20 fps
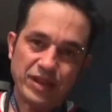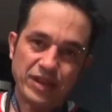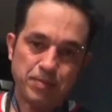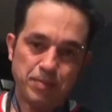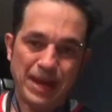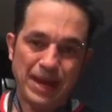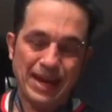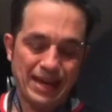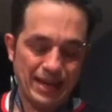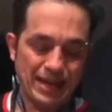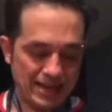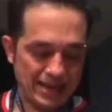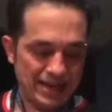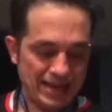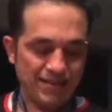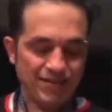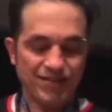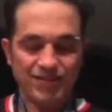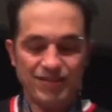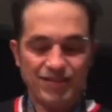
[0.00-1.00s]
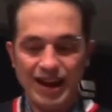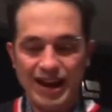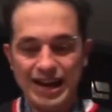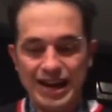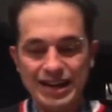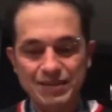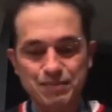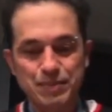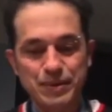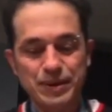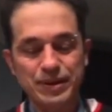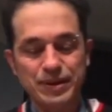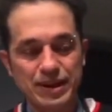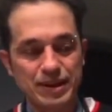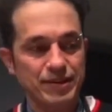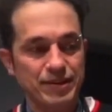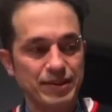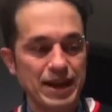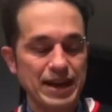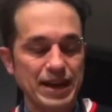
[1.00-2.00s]
pain inside, but
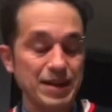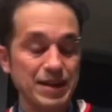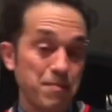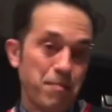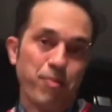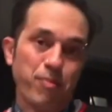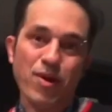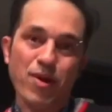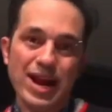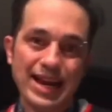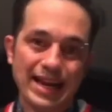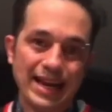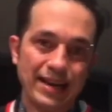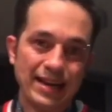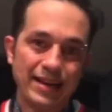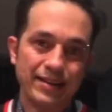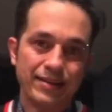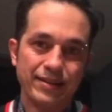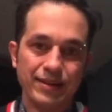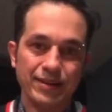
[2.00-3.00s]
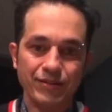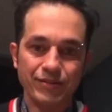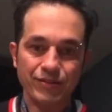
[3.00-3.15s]
it, I didn't break anything.